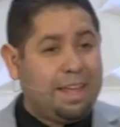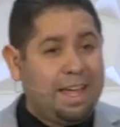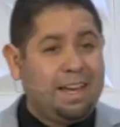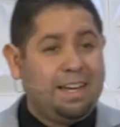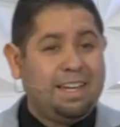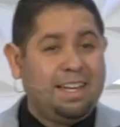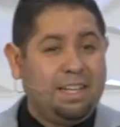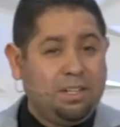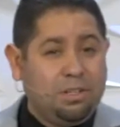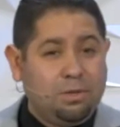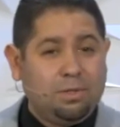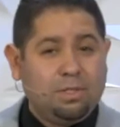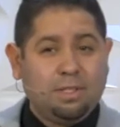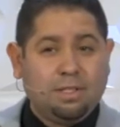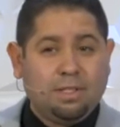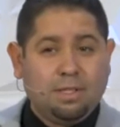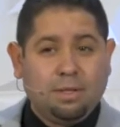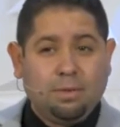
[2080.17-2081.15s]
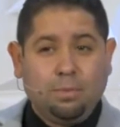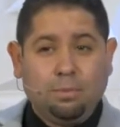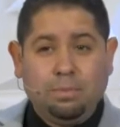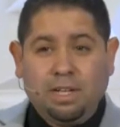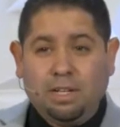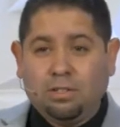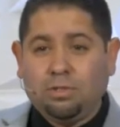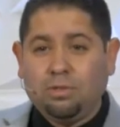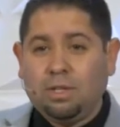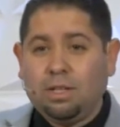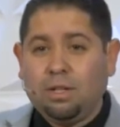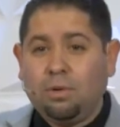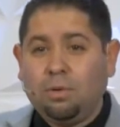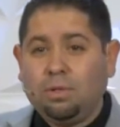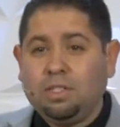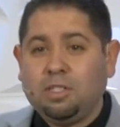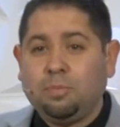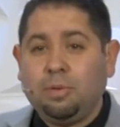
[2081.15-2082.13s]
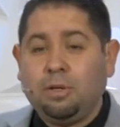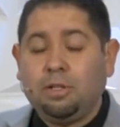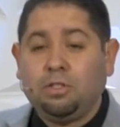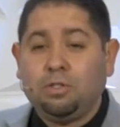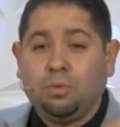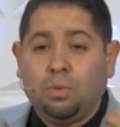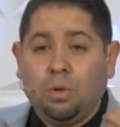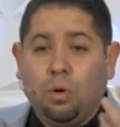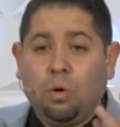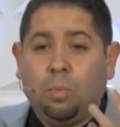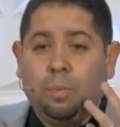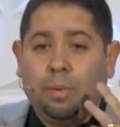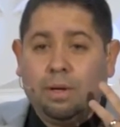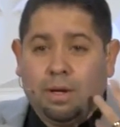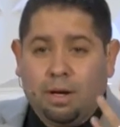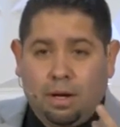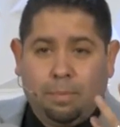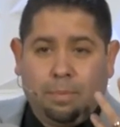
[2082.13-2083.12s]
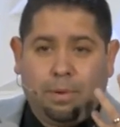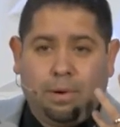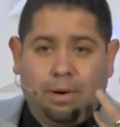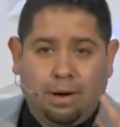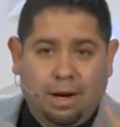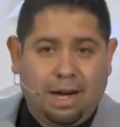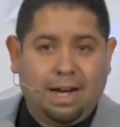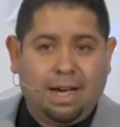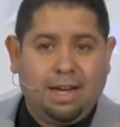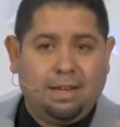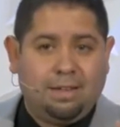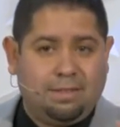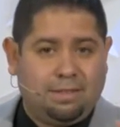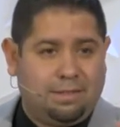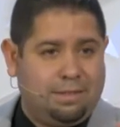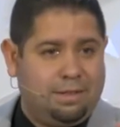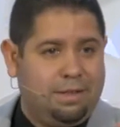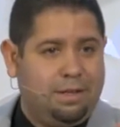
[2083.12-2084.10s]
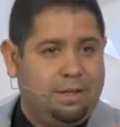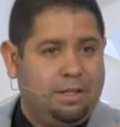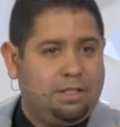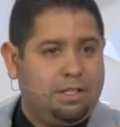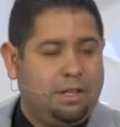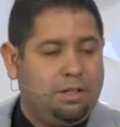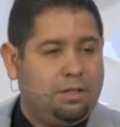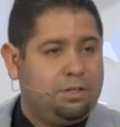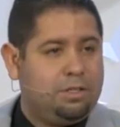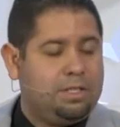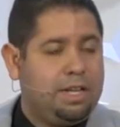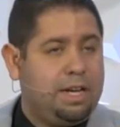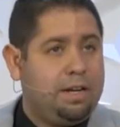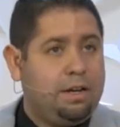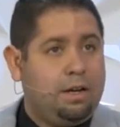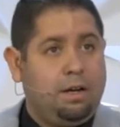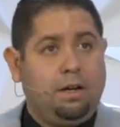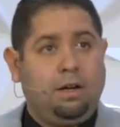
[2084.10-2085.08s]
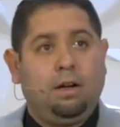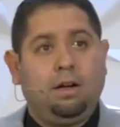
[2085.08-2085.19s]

he uses the ministry of the Holy Spirit to open up our eyes to understand oh,